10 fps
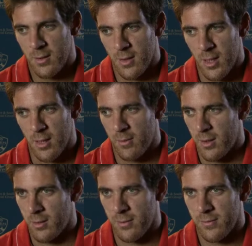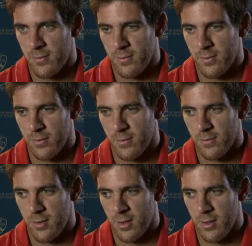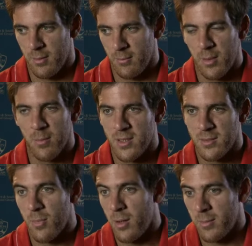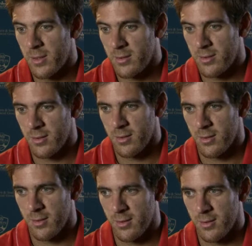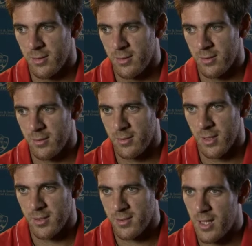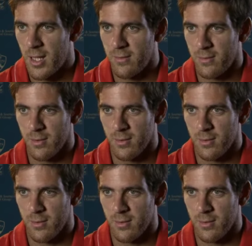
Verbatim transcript: Yeah, one of my best moments in tennis life. You